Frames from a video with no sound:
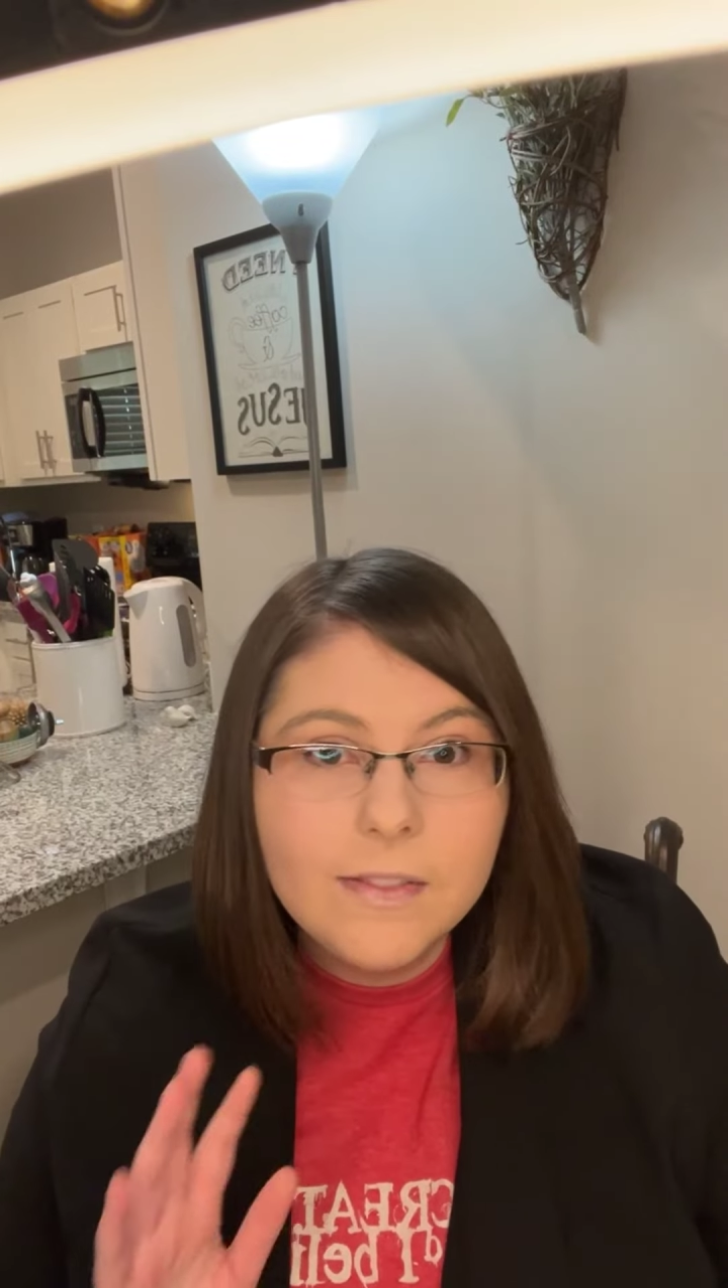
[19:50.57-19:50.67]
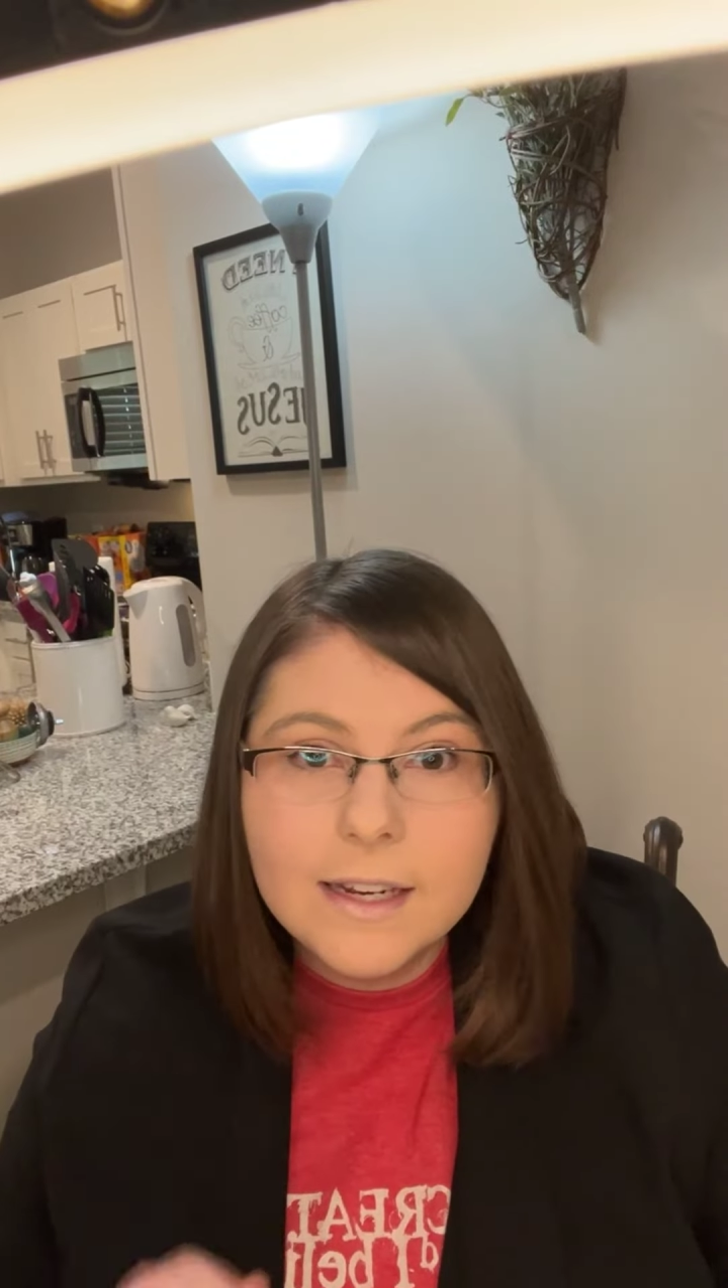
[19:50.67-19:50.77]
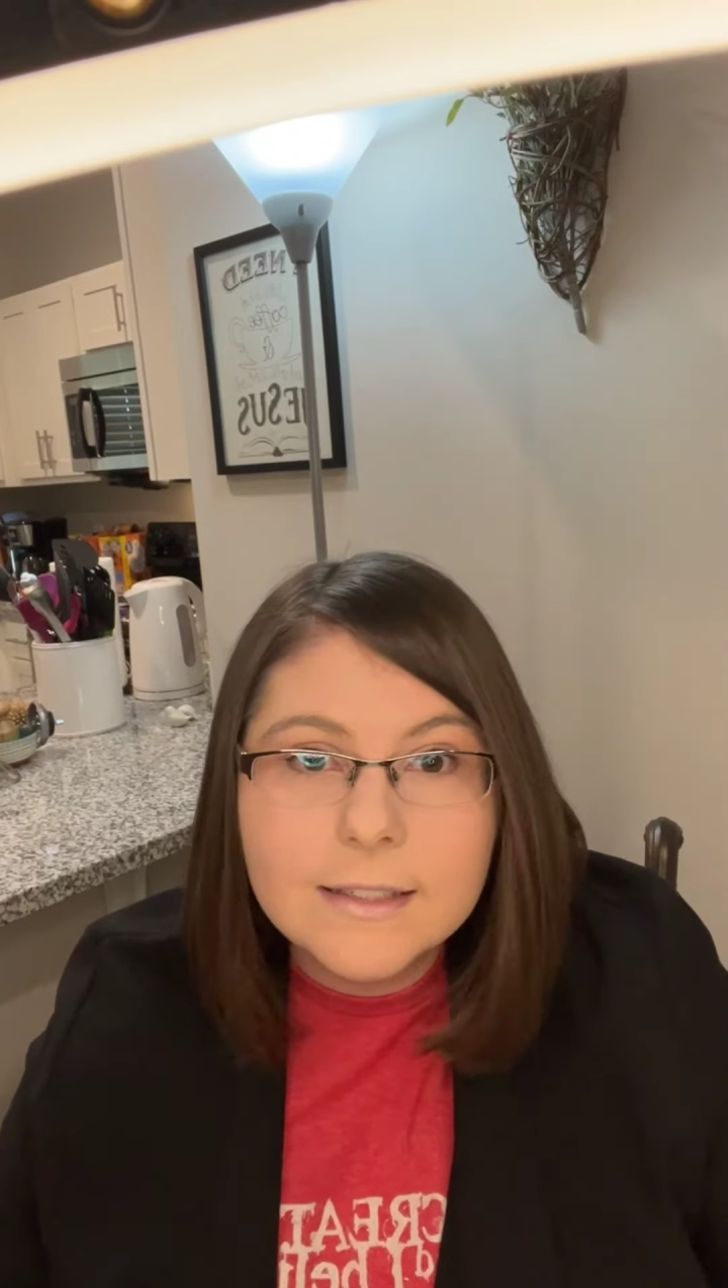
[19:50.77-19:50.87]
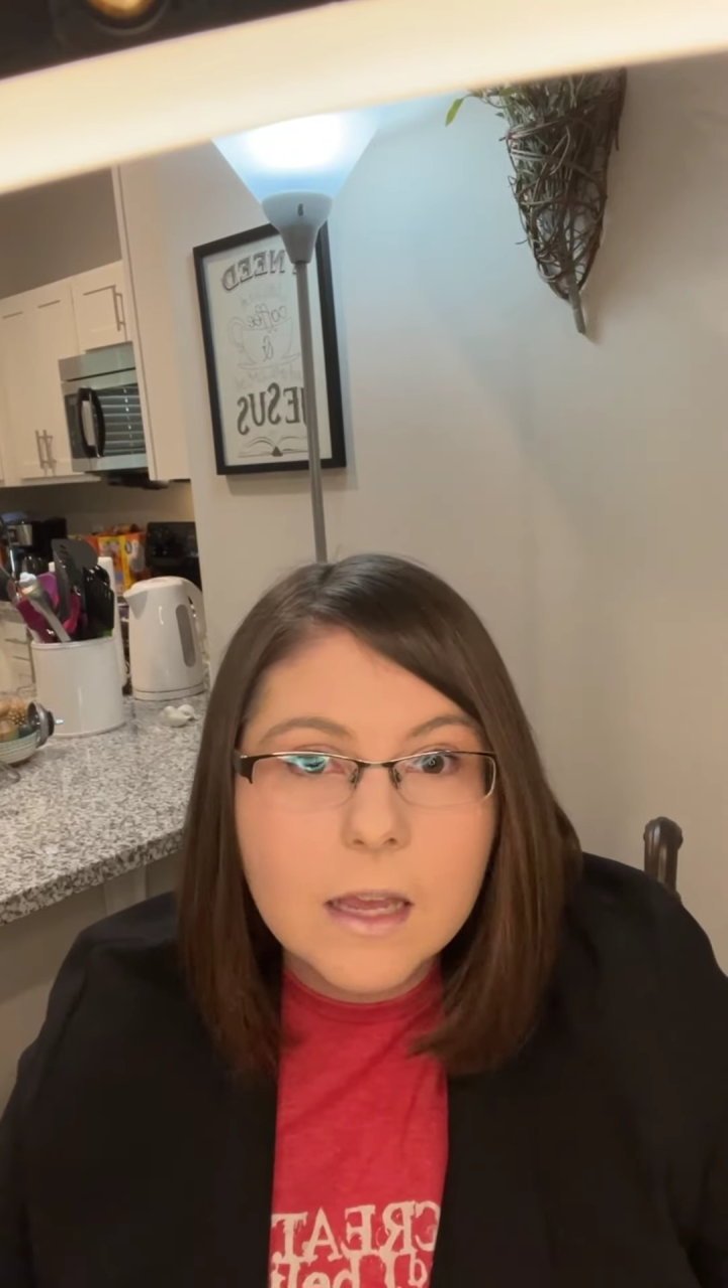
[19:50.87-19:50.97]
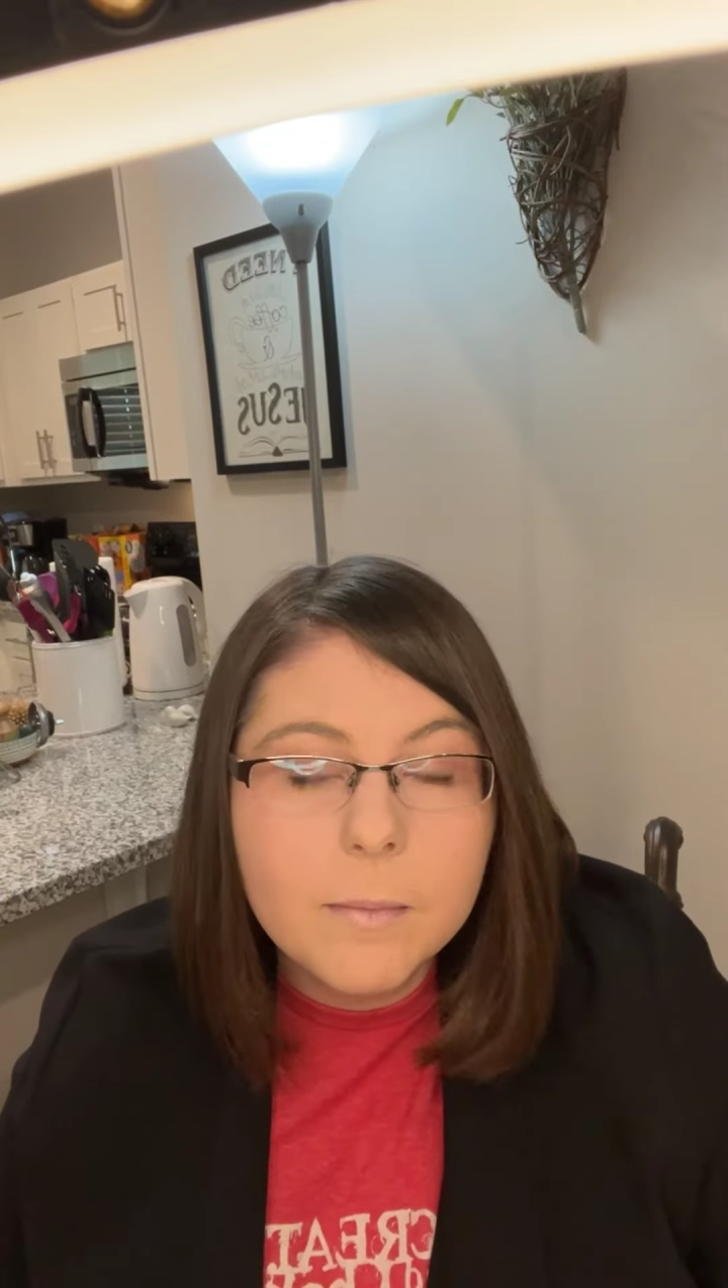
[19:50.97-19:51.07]
mean
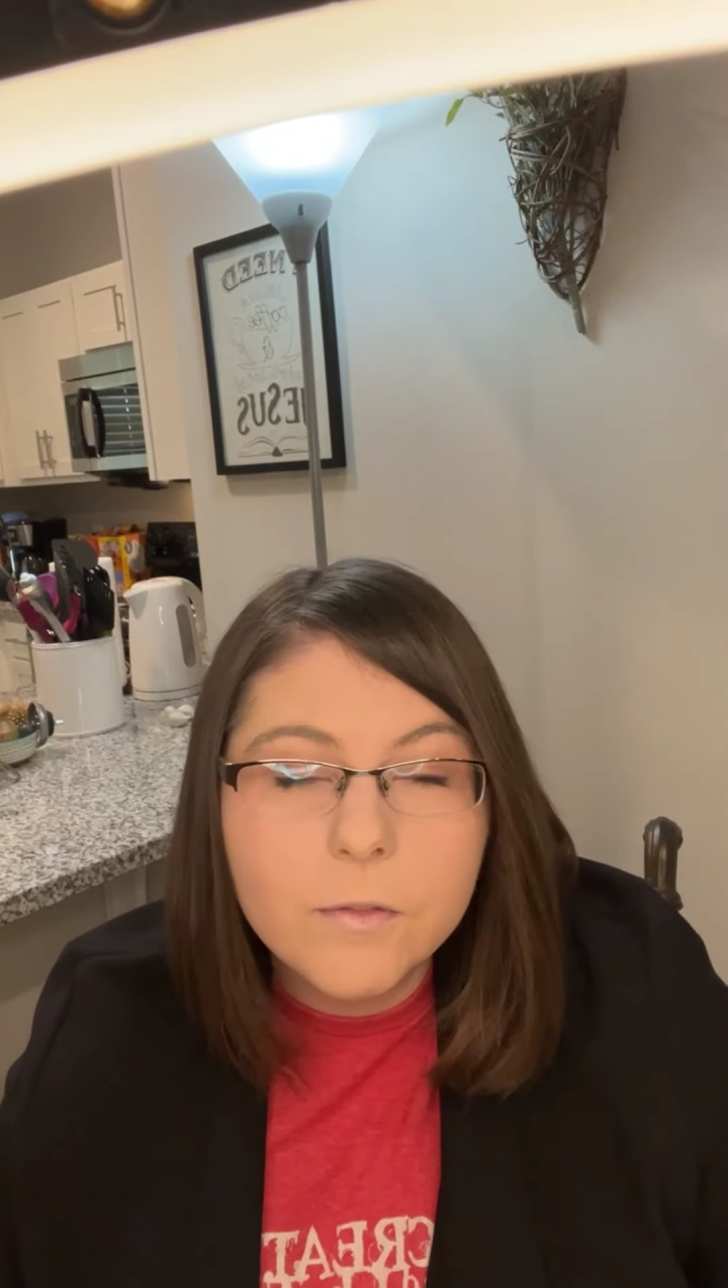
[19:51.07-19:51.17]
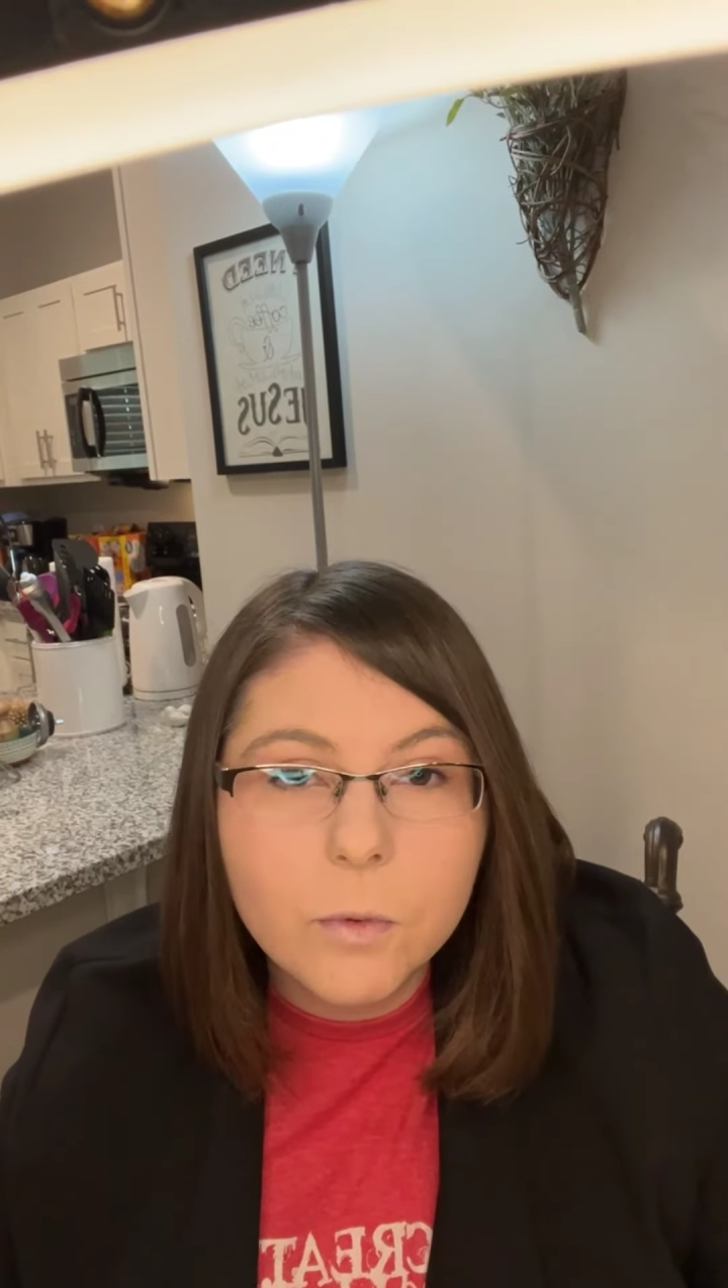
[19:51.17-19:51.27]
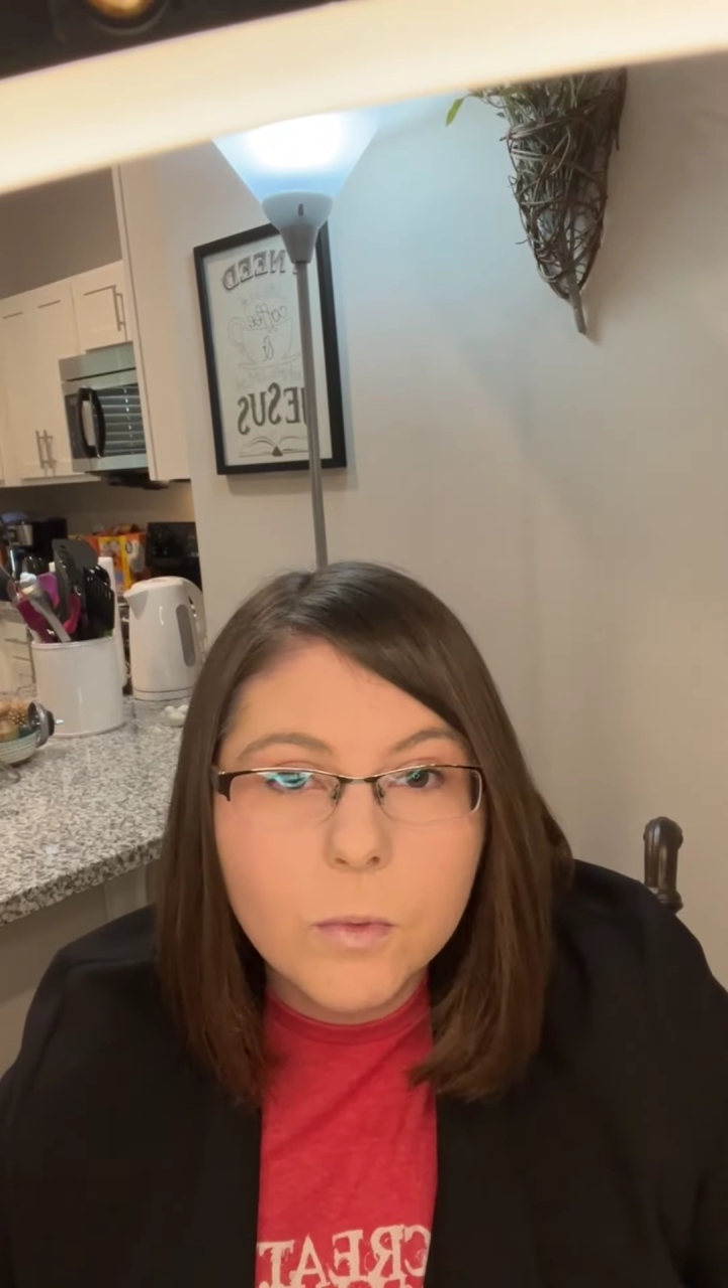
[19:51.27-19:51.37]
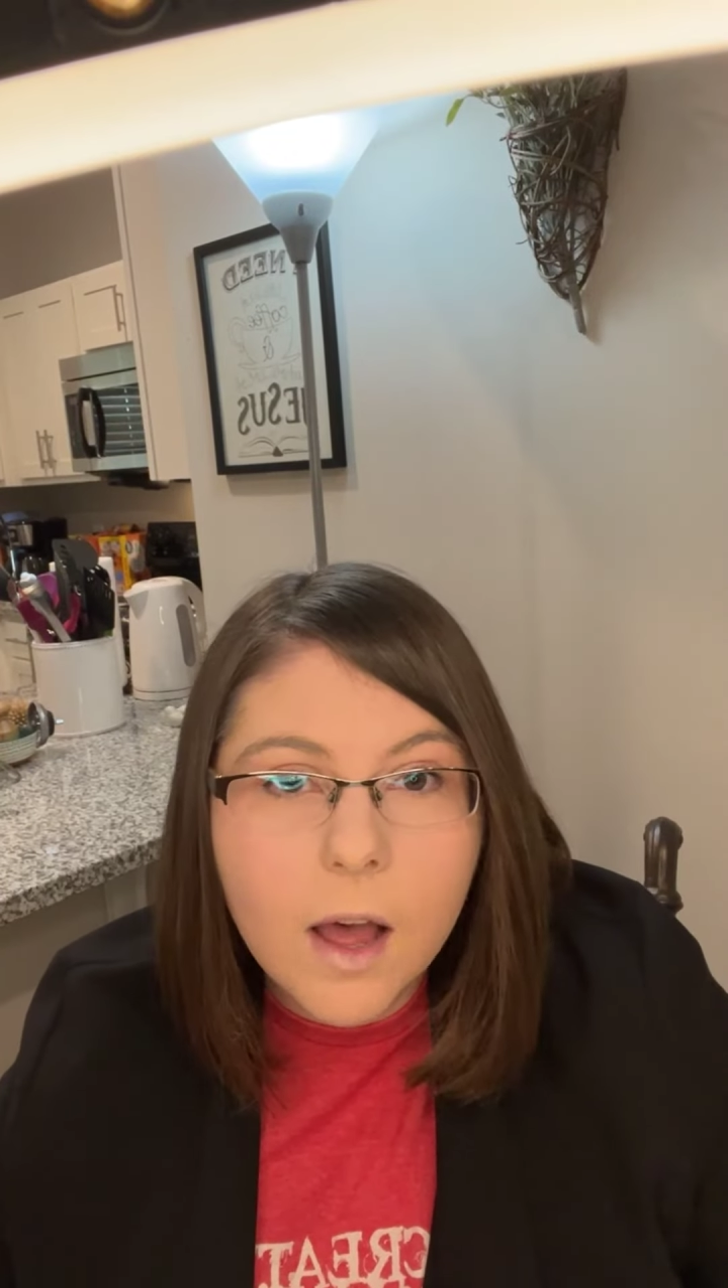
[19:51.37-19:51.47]
that it's coming from